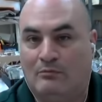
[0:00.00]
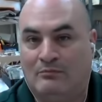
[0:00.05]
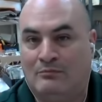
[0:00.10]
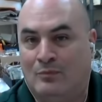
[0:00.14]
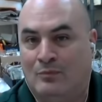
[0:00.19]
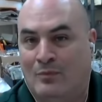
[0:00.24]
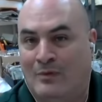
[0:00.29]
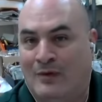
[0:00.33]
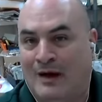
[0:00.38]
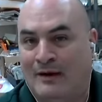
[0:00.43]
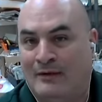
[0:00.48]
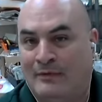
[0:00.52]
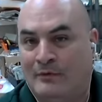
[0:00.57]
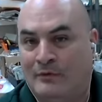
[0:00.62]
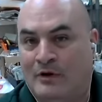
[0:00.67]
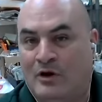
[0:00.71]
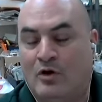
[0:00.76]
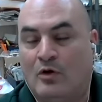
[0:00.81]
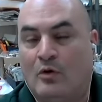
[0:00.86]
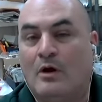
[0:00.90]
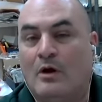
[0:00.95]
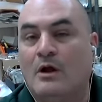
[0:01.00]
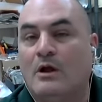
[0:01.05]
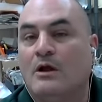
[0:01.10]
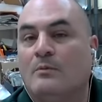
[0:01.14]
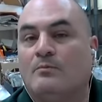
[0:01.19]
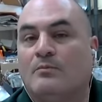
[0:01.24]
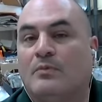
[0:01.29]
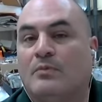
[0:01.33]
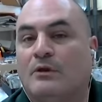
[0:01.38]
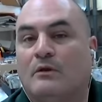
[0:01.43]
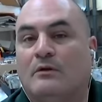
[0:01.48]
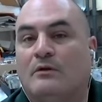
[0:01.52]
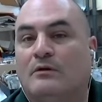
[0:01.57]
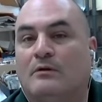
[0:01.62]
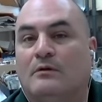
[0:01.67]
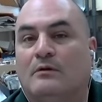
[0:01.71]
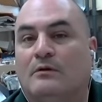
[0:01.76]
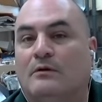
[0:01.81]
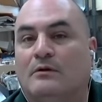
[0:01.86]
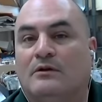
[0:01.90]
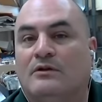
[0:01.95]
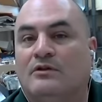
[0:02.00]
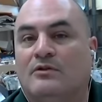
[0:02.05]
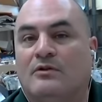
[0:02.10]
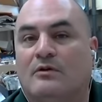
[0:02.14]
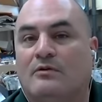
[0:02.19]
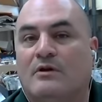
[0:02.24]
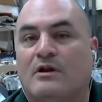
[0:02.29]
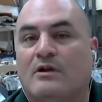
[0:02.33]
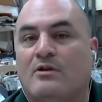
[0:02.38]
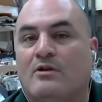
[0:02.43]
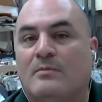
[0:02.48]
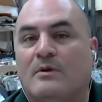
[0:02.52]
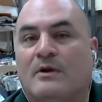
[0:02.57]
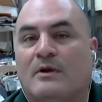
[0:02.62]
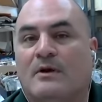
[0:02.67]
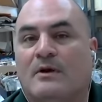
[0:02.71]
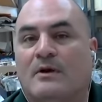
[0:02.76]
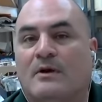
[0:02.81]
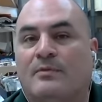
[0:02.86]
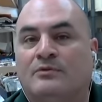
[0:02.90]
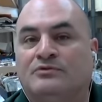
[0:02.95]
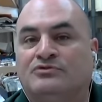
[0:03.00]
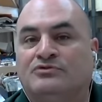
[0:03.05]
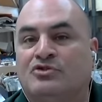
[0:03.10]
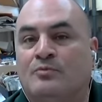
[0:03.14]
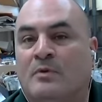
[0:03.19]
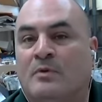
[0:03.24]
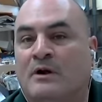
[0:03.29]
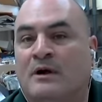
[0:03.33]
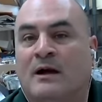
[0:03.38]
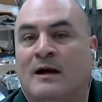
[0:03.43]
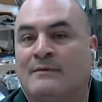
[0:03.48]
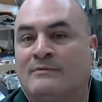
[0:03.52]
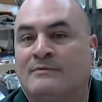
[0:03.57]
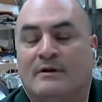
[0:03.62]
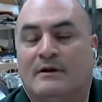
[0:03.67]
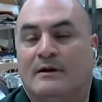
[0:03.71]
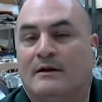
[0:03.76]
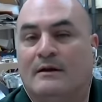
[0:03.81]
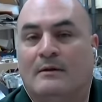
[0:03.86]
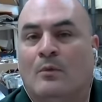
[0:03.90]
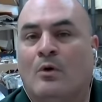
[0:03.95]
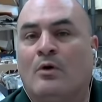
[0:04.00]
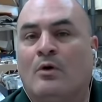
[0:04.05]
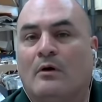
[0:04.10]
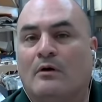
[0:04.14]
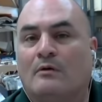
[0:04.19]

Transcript: was it part of some sort of great psychosis or whatever?